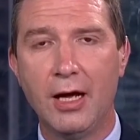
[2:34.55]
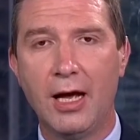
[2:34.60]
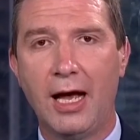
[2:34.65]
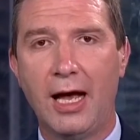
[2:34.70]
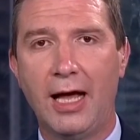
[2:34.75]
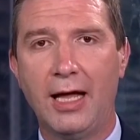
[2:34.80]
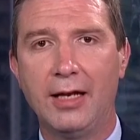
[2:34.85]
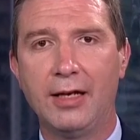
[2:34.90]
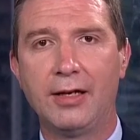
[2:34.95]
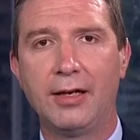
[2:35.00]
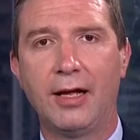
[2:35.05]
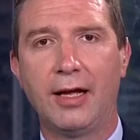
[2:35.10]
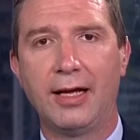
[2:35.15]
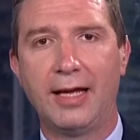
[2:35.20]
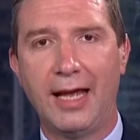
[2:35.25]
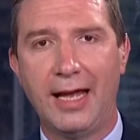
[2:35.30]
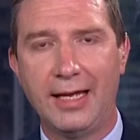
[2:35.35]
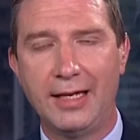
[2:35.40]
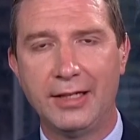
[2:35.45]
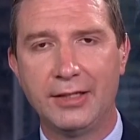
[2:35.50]
and
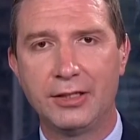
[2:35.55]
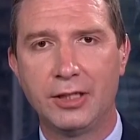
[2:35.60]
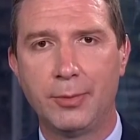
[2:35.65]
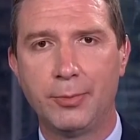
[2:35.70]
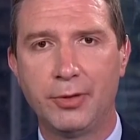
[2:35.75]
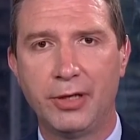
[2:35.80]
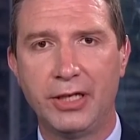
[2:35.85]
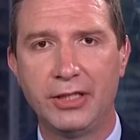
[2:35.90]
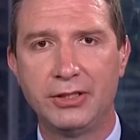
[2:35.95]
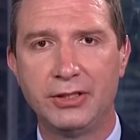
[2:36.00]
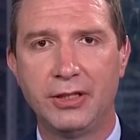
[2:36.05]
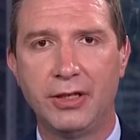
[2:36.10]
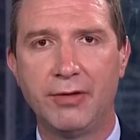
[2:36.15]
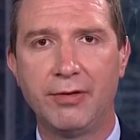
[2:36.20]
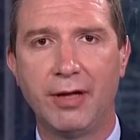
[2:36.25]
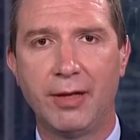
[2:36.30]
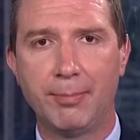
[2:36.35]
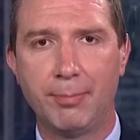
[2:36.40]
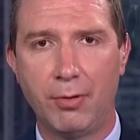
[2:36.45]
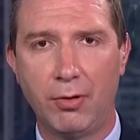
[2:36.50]
again the interpretation
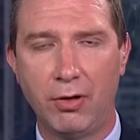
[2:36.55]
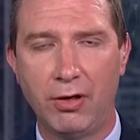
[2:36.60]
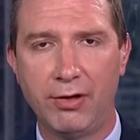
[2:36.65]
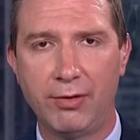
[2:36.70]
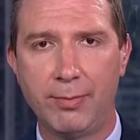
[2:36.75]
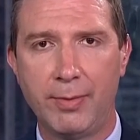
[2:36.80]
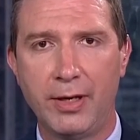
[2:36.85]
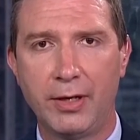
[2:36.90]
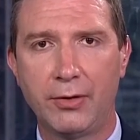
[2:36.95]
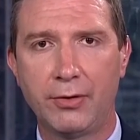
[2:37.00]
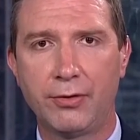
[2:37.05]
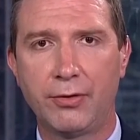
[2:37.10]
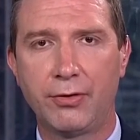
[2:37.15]
is that policymakers